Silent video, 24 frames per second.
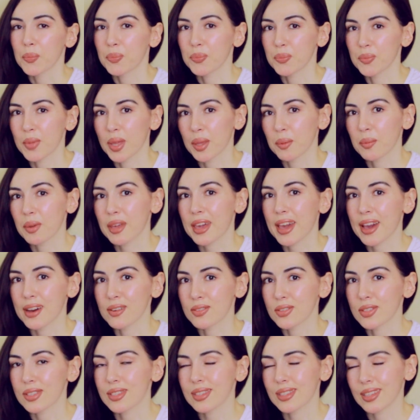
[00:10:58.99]
maybe
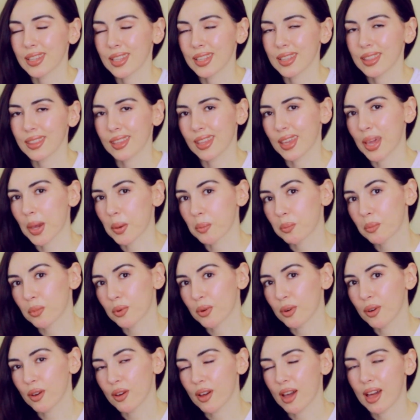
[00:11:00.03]
haven't seen The
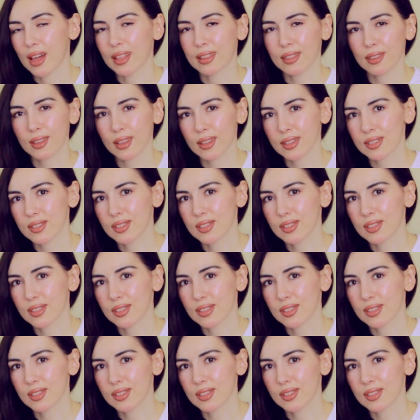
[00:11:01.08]
Emperor and The